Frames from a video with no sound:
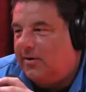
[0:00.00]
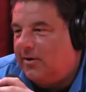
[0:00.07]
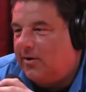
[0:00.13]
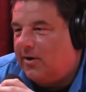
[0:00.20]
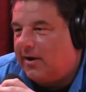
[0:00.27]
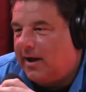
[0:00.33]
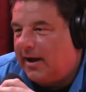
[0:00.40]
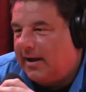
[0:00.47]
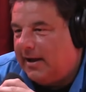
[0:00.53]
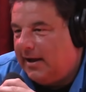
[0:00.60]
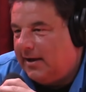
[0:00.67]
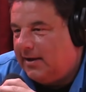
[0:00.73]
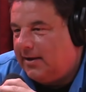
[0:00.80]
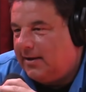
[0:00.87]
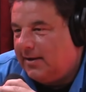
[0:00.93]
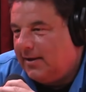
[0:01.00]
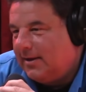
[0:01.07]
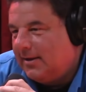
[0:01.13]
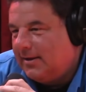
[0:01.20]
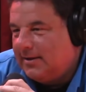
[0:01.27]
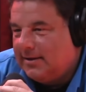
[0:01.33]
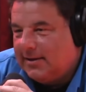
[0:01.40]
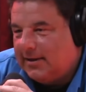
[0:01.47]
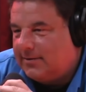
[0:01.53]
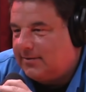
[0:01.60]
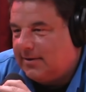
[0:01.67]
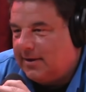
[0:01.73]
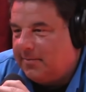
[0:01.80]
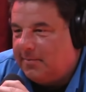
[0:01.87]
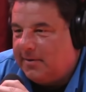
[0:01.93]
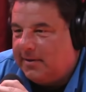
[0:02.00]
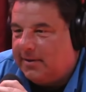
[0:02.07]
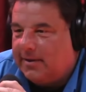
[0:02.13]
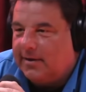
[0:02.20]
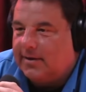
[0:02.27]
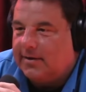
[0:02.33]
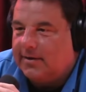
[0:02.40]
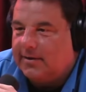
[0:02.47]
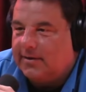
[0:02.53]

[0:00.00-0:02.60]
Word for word: York, I kind of that's not my thing. You know?